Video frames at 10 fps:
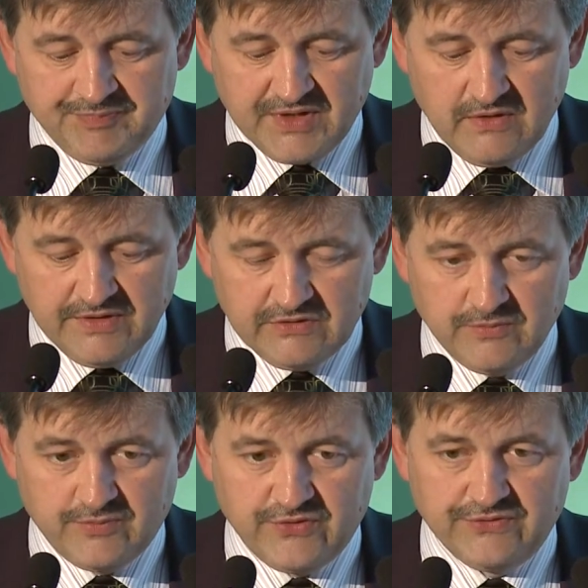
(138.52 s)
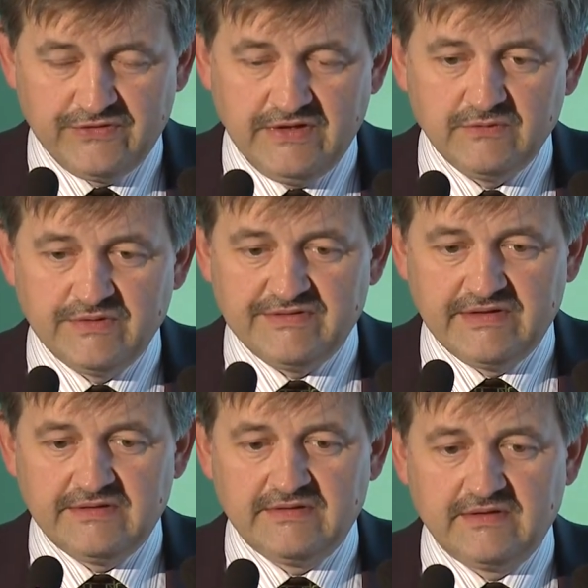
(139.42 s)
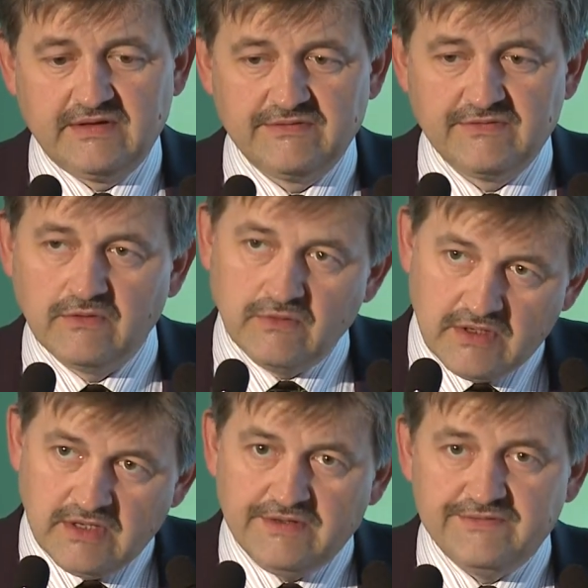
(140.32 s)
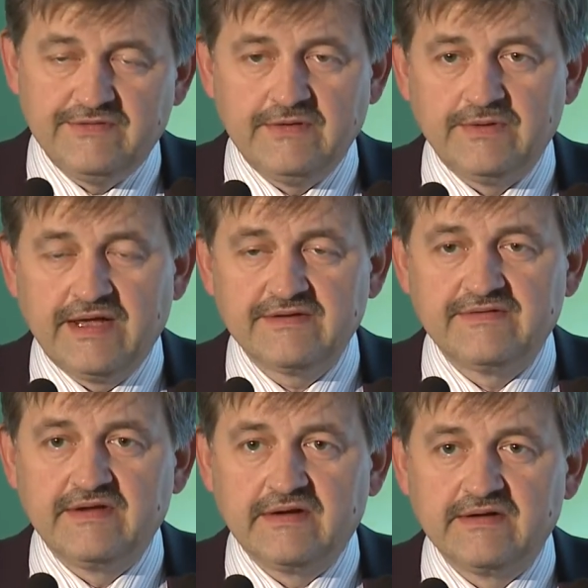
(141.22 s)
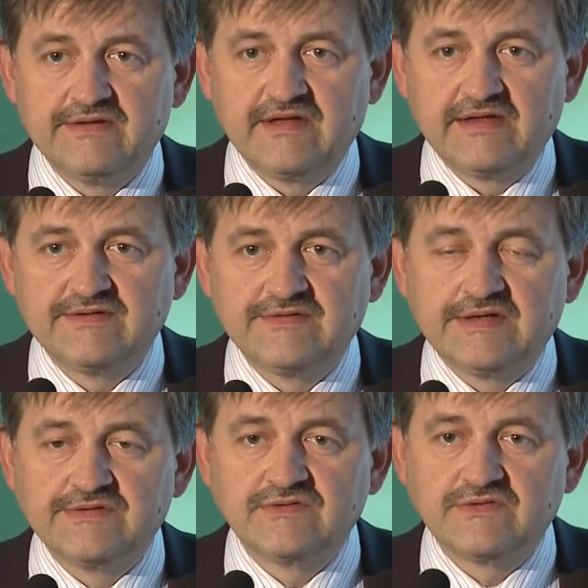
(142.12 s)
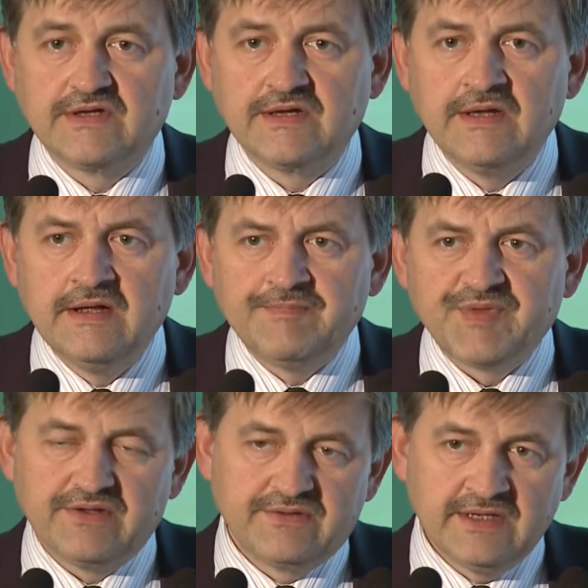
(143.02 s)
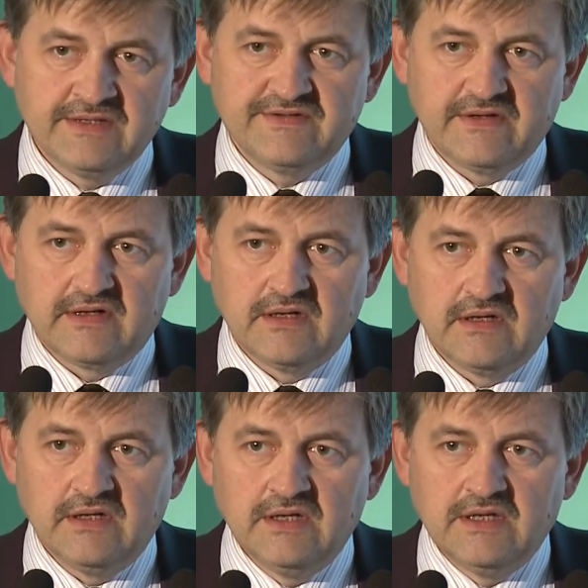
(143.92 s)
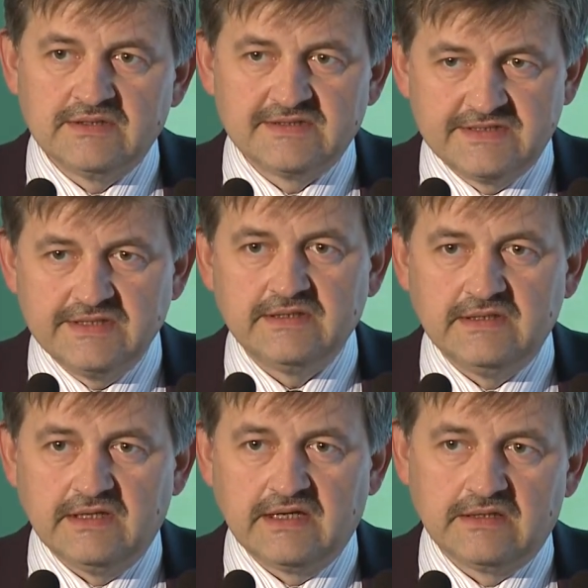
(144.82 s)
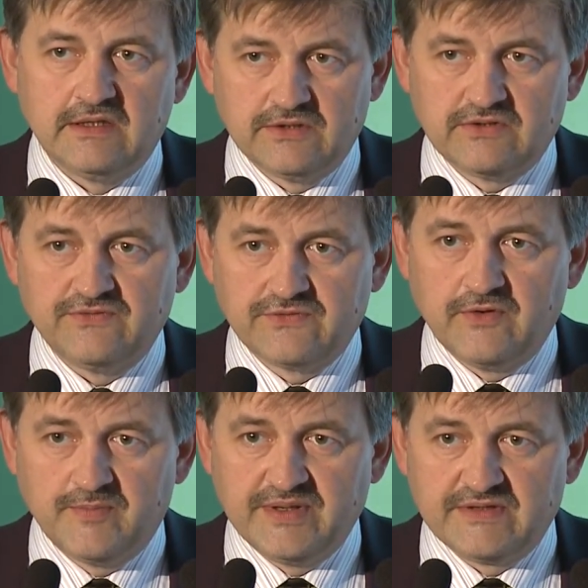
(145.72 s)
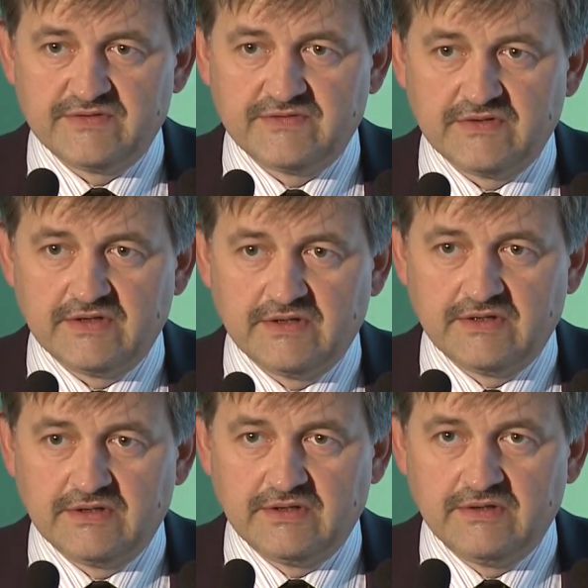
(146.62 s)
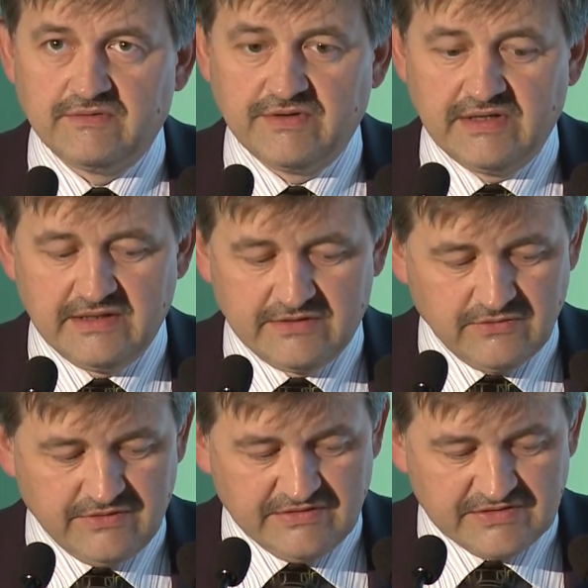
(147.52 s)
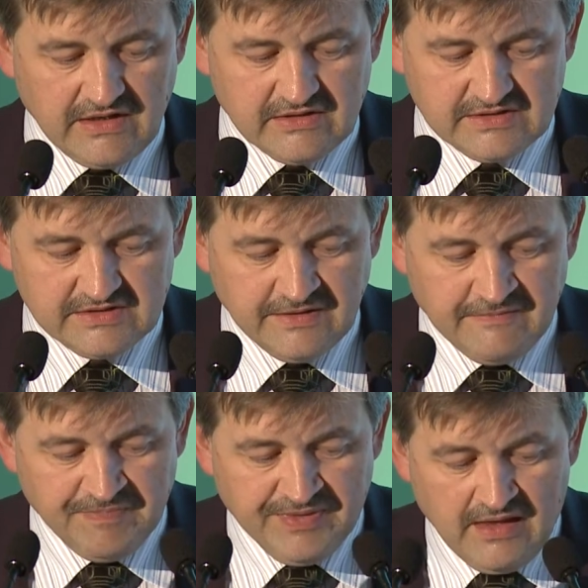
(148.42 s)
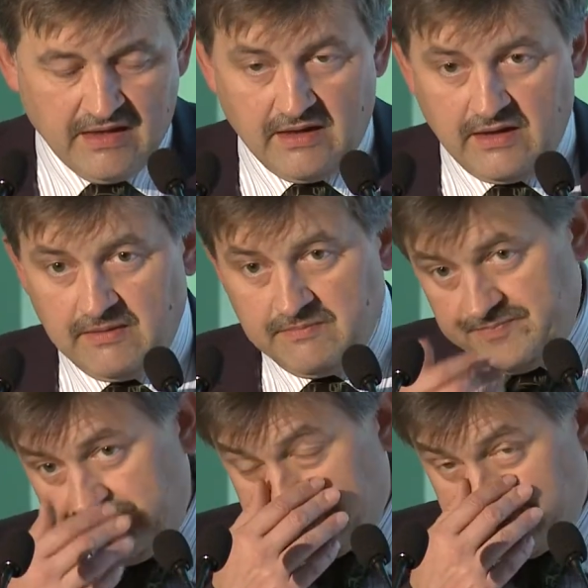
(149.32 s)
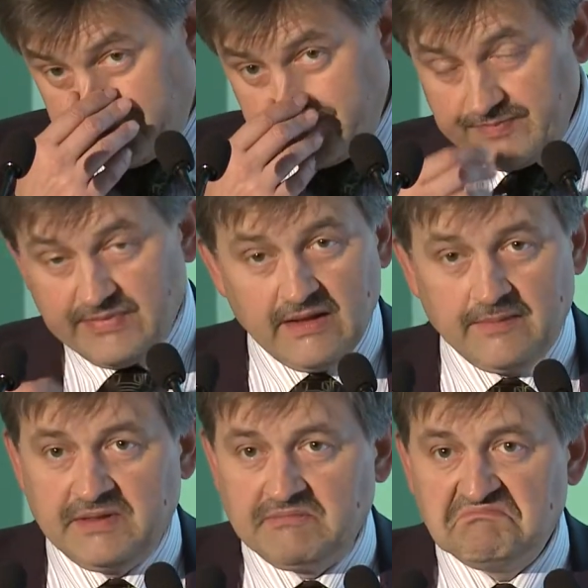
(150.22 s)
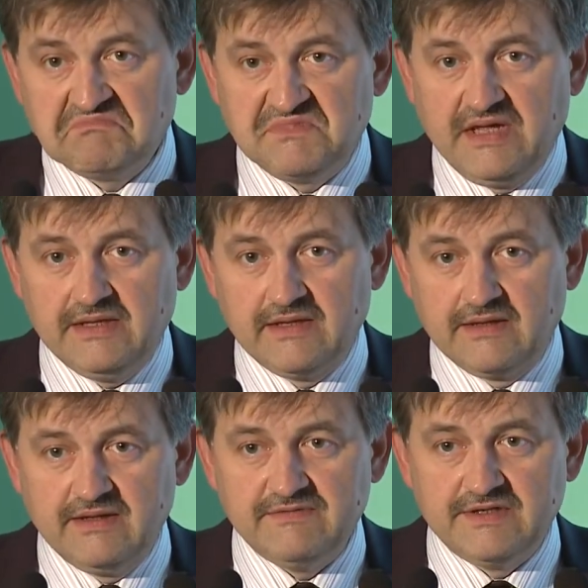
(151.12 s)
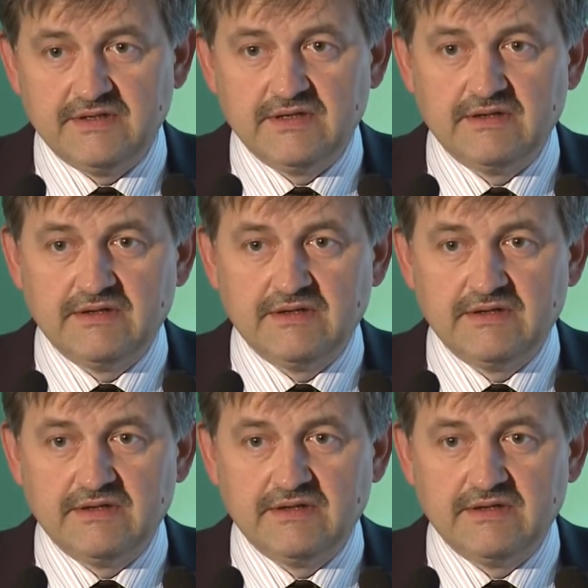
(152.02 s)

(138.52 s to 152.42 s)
going to proceed with it. So see you next year in that sense. I think there are still a lot of topics really to discuss. I mean, taking even